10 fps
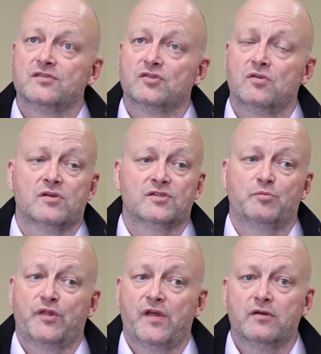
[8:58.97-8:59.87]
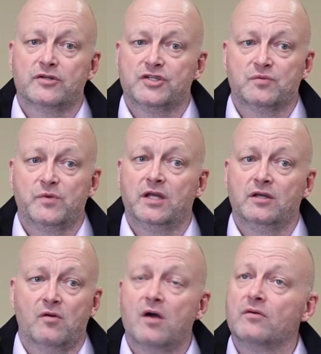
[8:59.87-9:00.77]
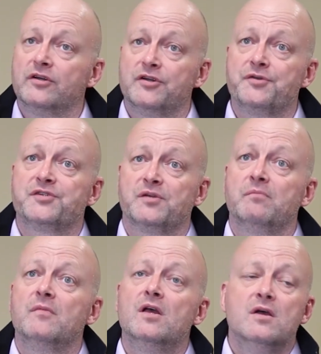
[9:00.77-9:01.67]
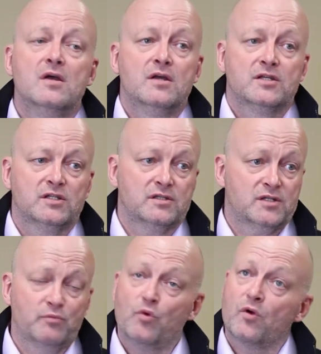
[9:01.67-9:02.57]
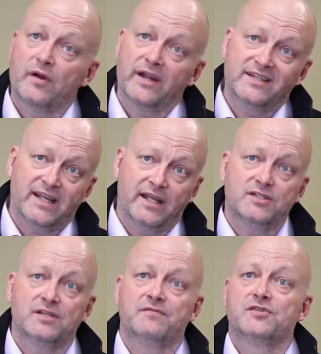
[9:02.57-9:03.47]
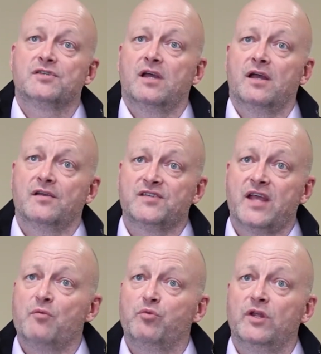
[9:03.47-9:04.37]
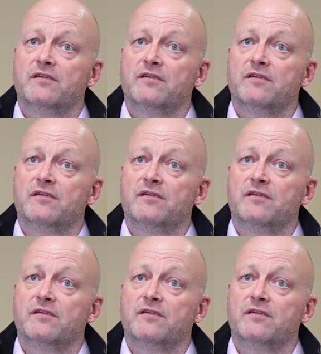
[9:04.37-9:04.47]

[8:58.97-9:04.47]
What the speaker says: So as a pathologist, we can go out and do some more intensive sampling,